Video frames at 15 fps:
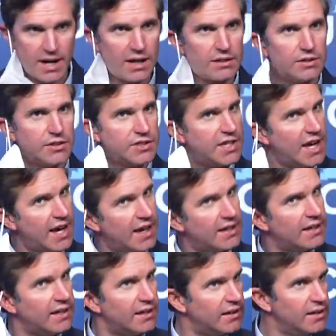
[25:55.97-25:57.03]
Dr.
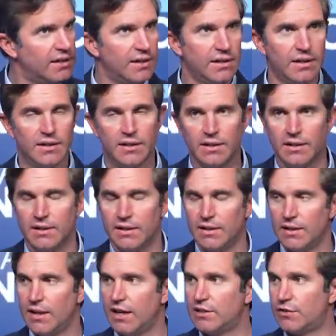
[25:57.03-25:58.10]
Steck, and
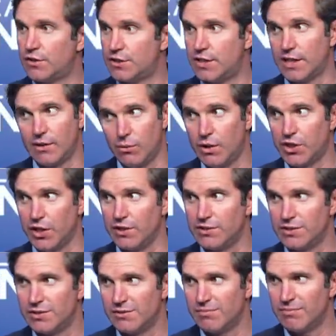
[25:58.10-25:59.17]
thanks for sticking with
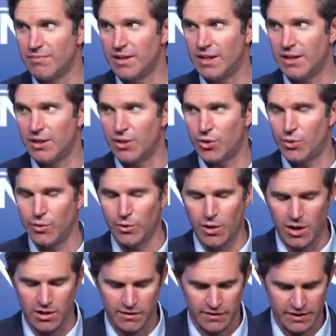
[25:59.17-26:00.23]
us
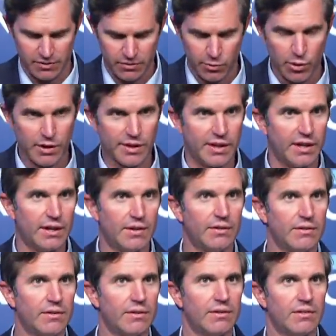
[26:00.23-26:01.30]
through all of it. One of
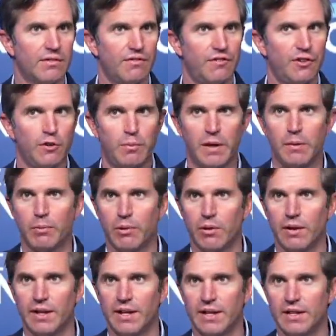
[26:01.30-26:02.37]
the few people